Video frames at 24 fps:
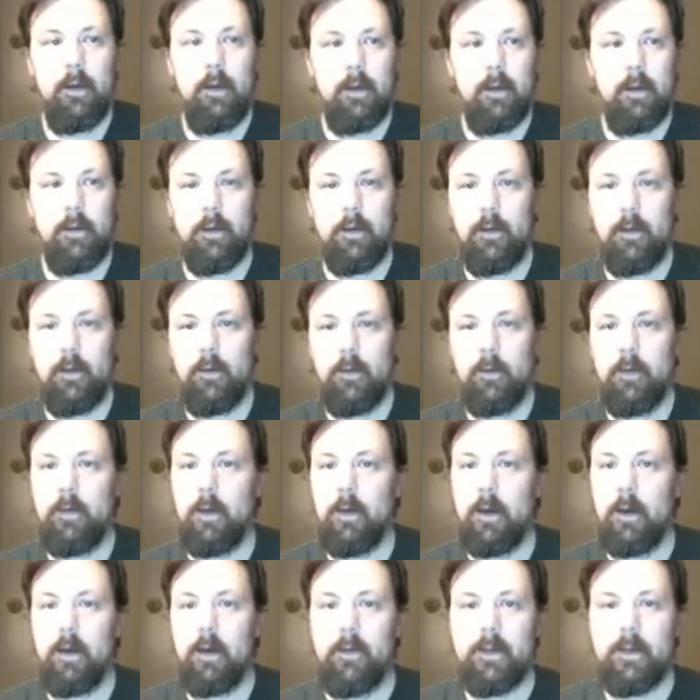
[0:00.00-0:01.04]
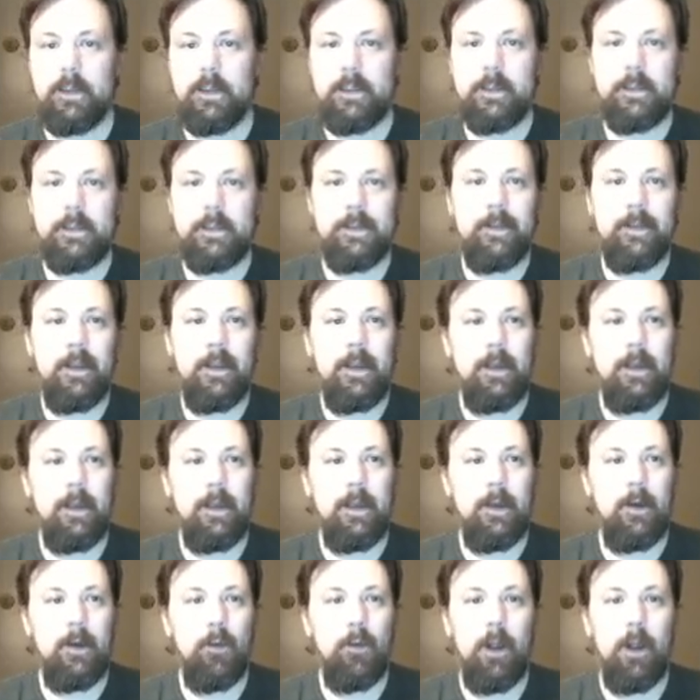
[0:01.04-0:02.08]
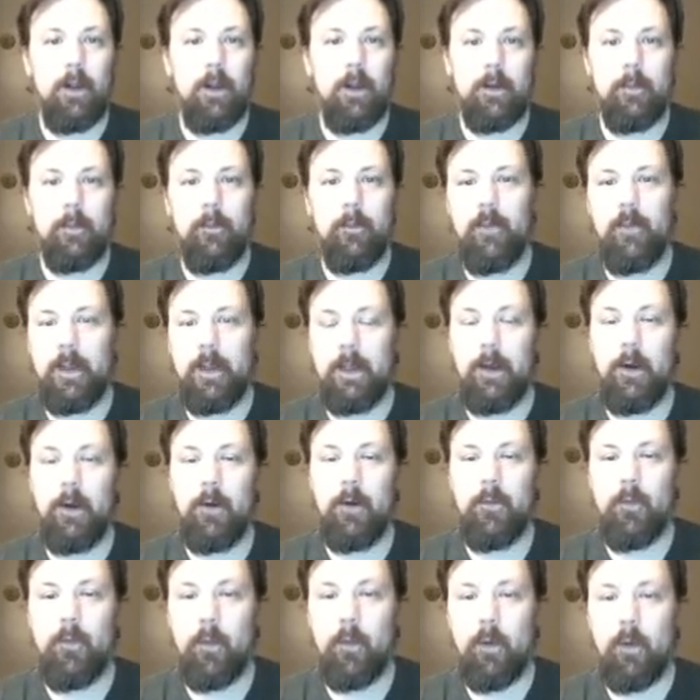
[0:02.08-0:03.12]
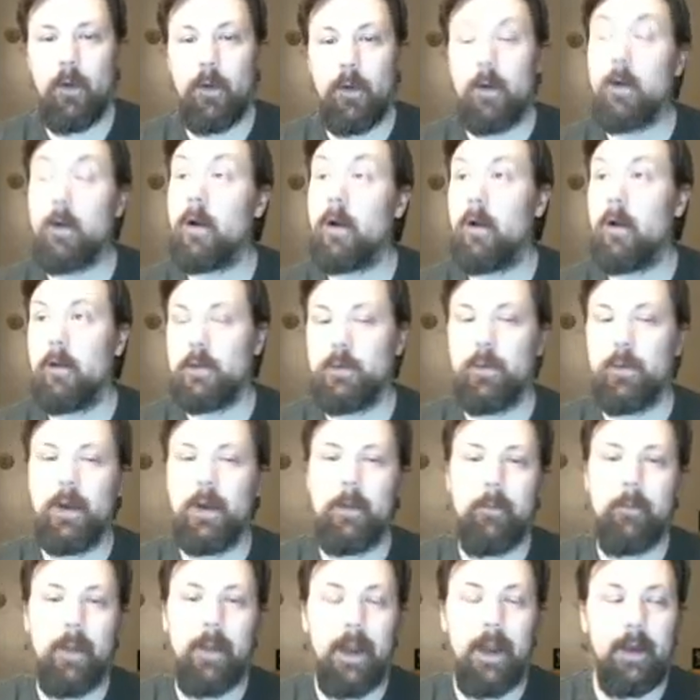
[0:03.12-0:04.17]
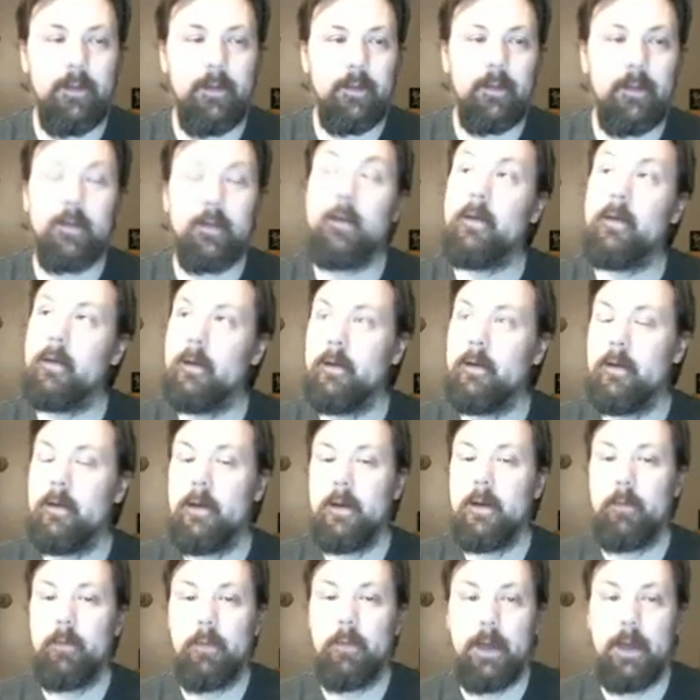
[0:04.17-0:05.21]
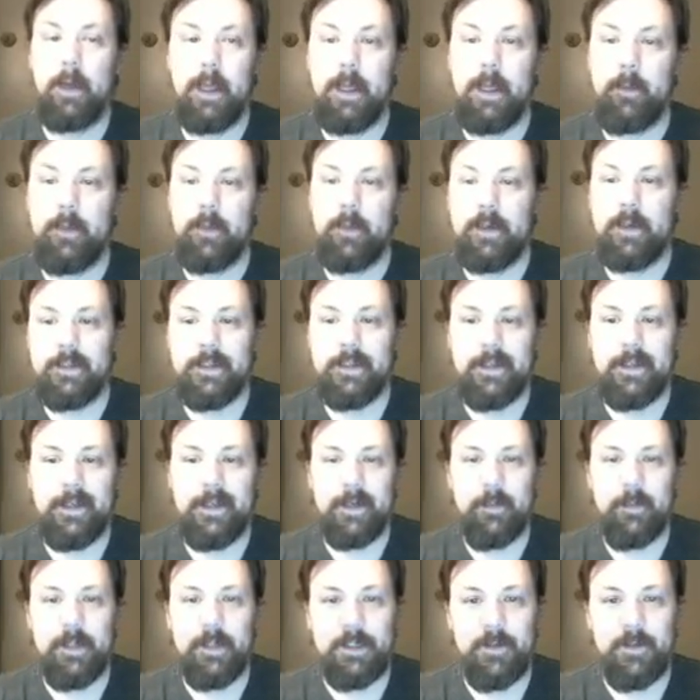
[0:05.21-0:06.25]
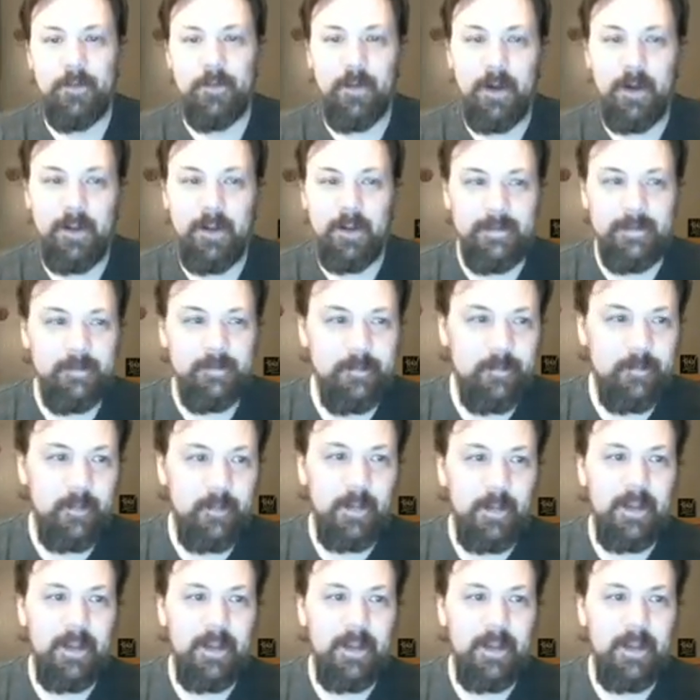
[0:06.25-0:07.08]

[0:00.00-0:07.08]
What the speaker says: Hello, this is the welcome video for College Prep Math. My name is Mr. Fallen.